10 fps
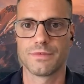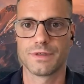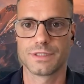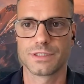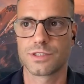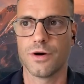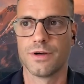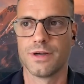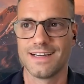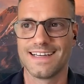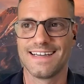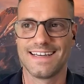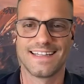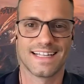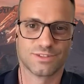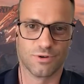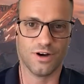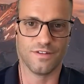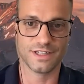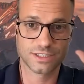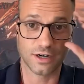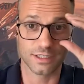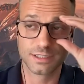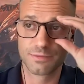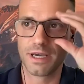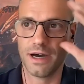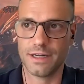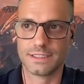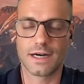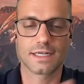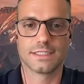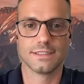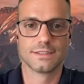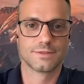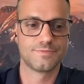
So that's where all that starts, beyond toxins.